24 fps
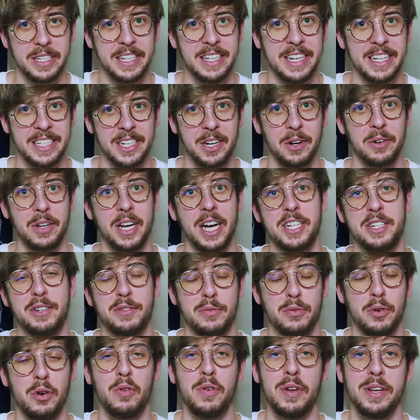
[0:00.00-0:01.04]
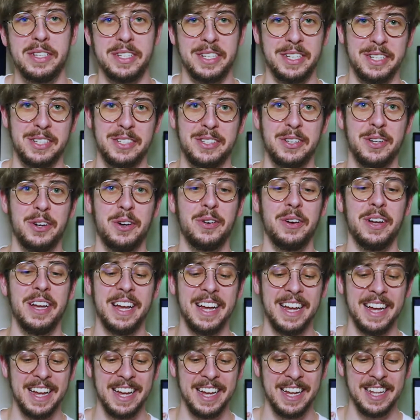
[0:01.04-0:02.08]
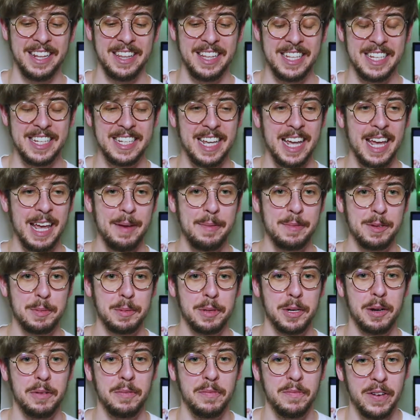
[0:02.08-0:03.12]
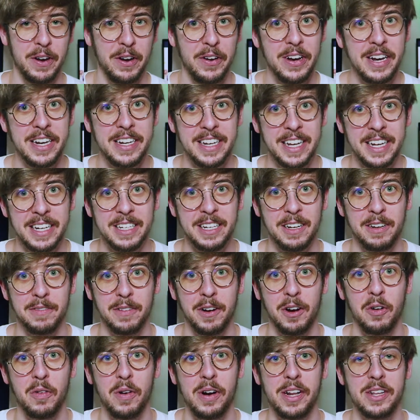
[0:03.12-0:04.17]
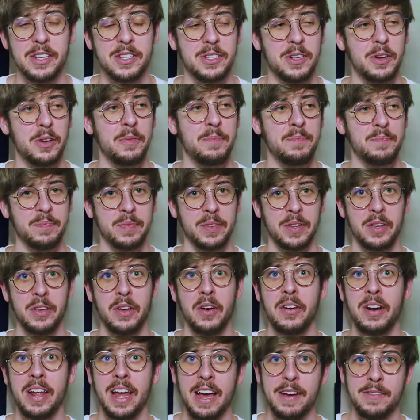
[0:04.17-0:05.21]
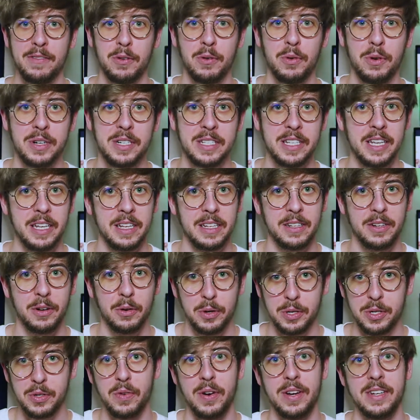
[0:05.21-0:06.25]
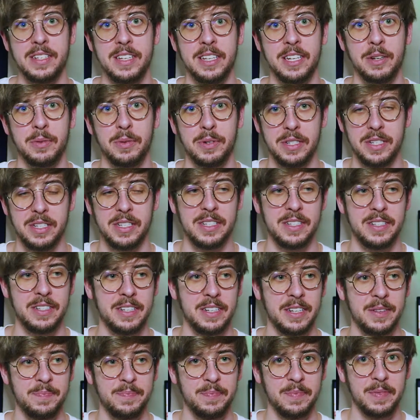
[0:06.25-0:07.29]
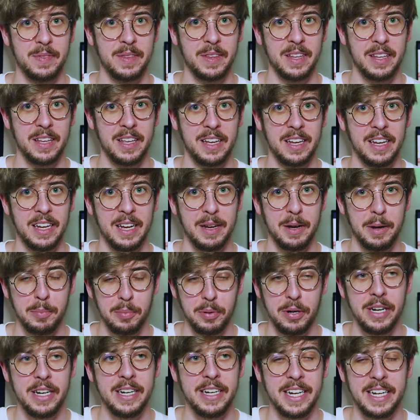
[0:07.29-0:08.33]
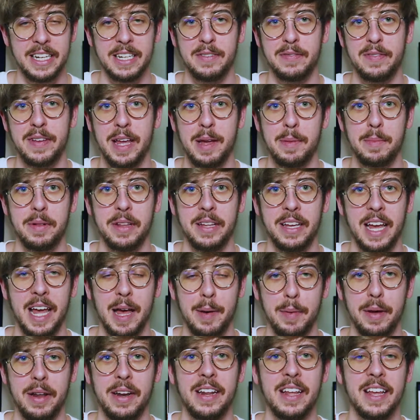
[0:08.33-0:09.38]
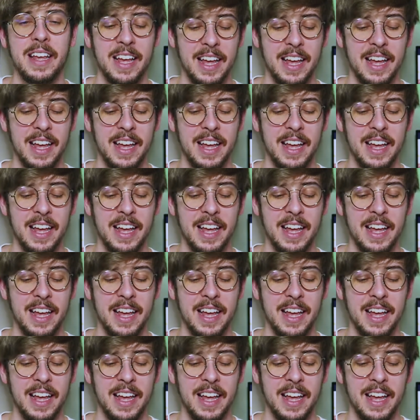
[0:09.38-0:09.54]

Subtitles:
It's called gacha for a reason. So these games become very addictive already. So you already have horse racing, which is a pretty addictive gambling habit,